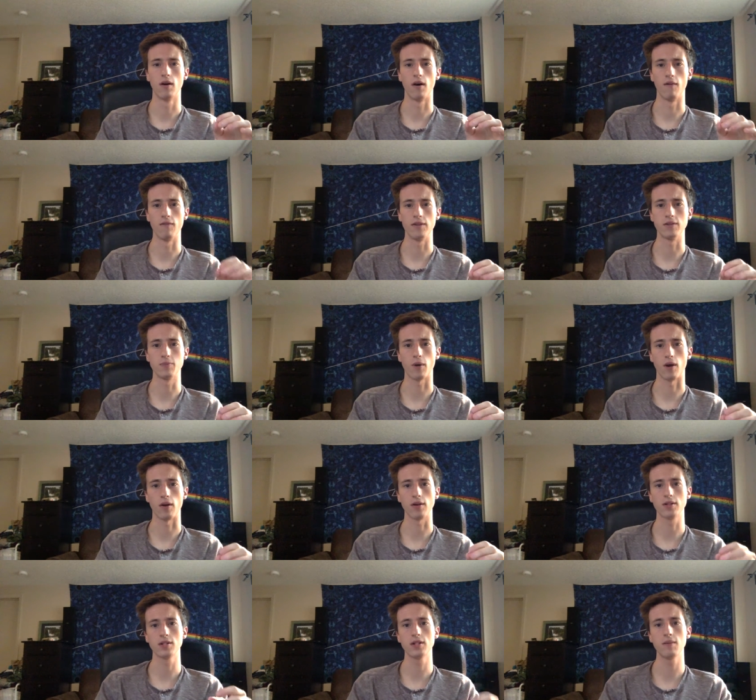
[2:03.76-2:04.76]
of these
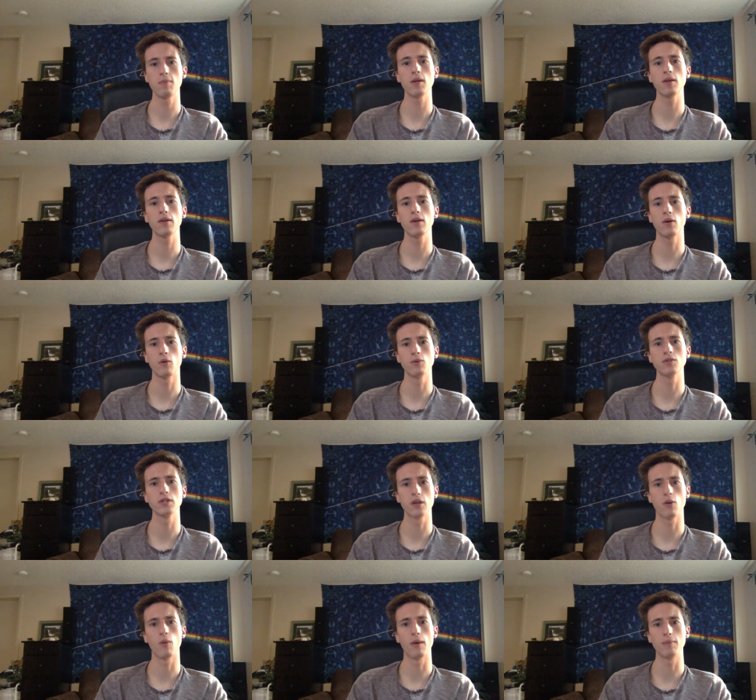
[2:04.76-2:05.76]
products. Typically,
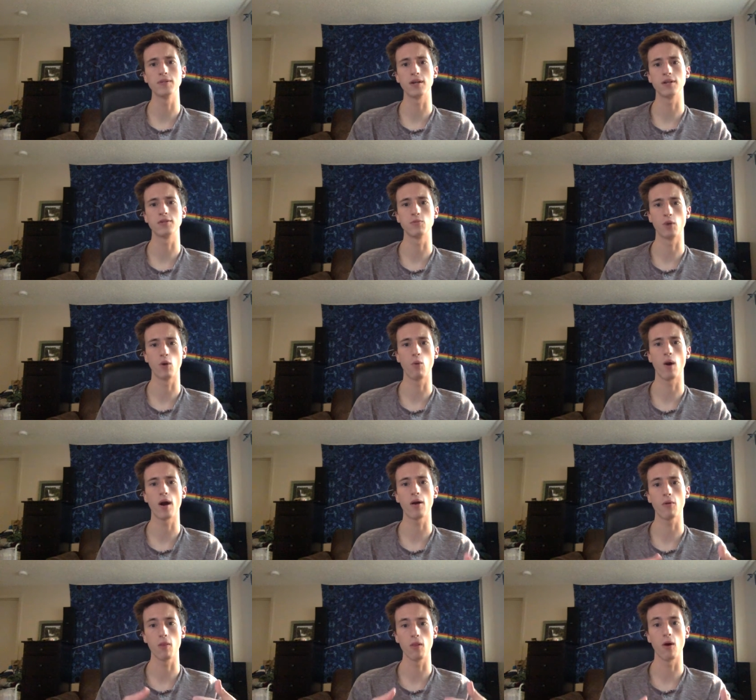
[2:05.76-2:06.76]
wholesale websites
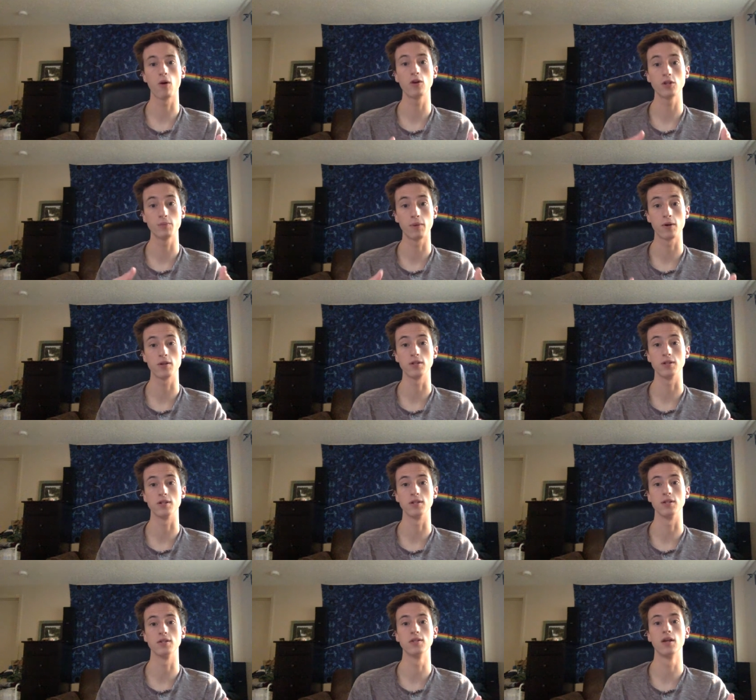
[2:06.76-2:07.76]
require large
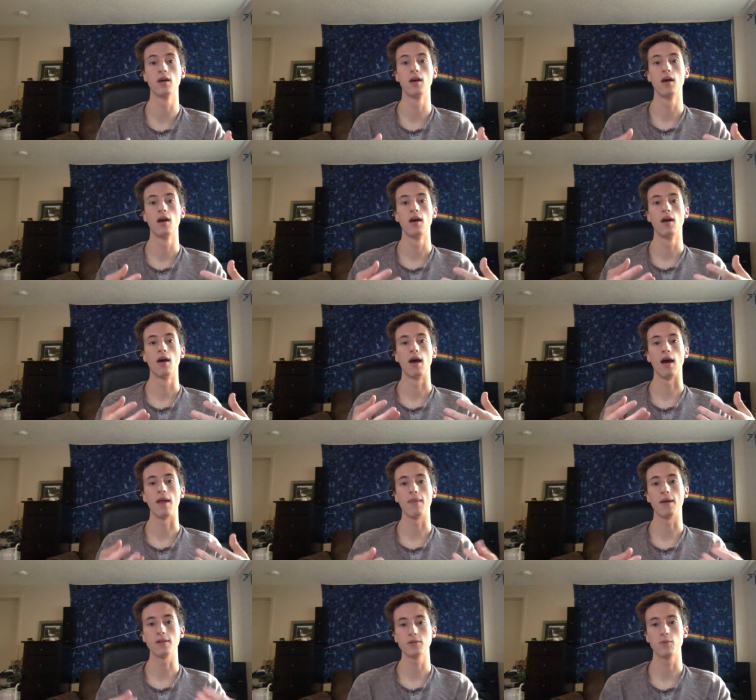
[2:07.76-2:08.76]
purchases,
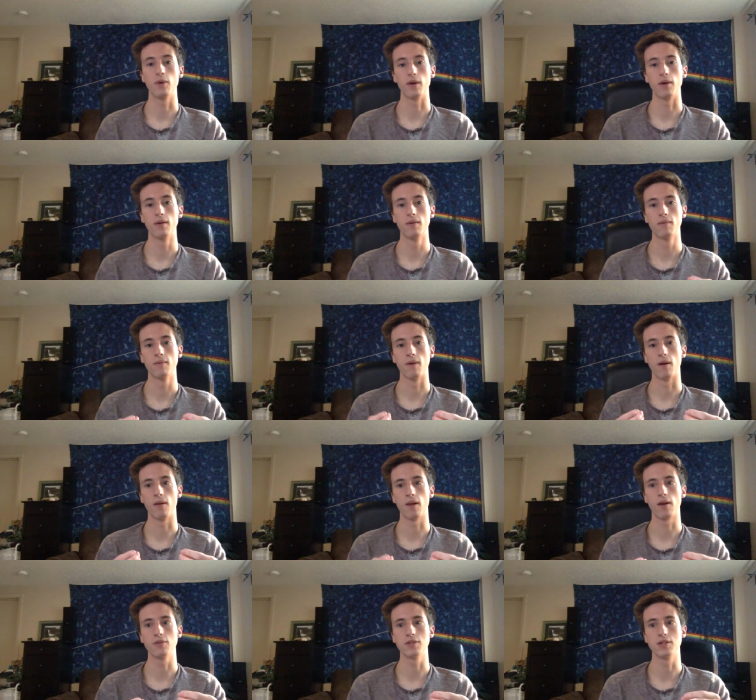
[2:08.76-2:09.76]
and that's what
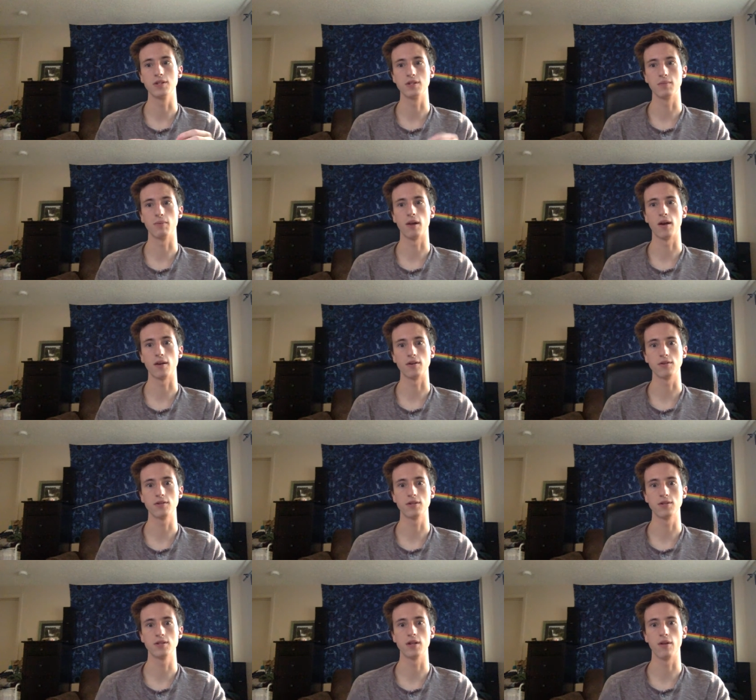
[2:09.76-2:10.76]
allows the suppliers
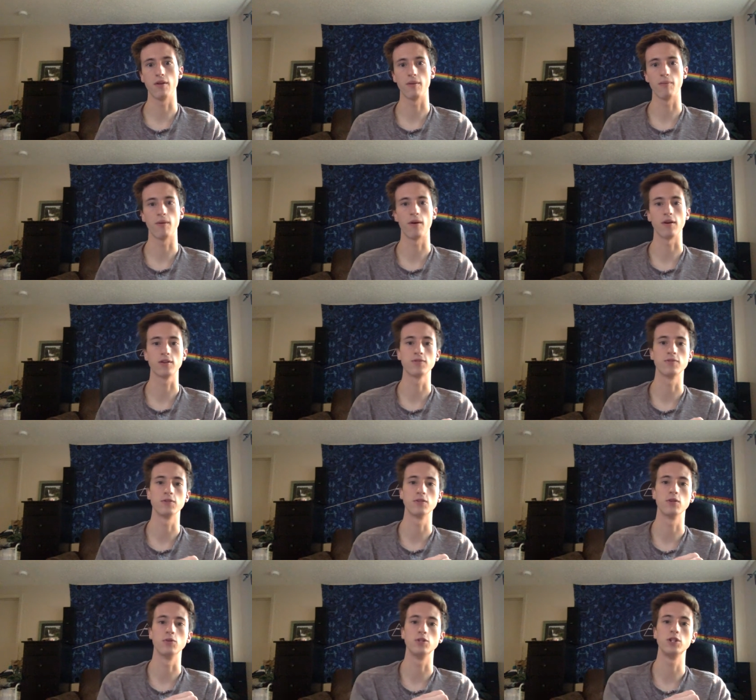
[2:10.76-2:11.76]
to sell their products for
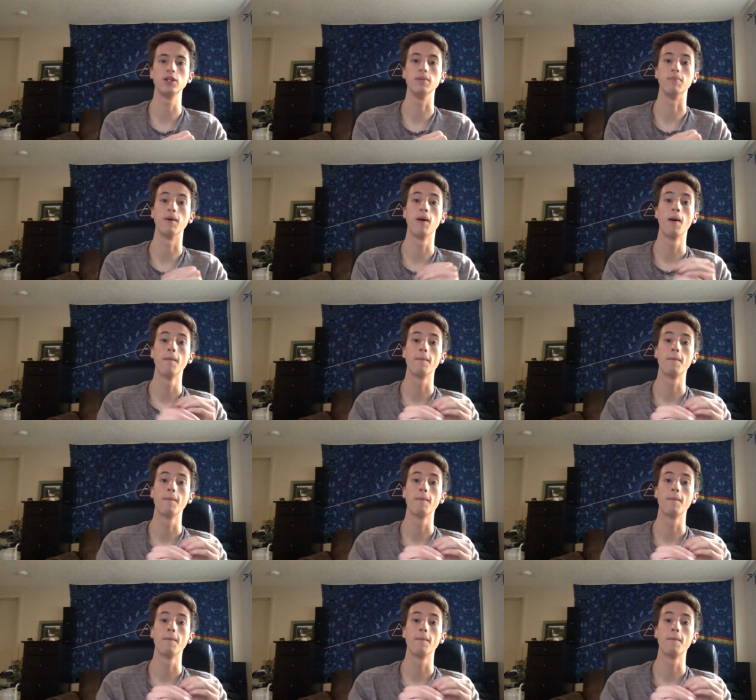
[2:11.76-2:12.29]
so cheap.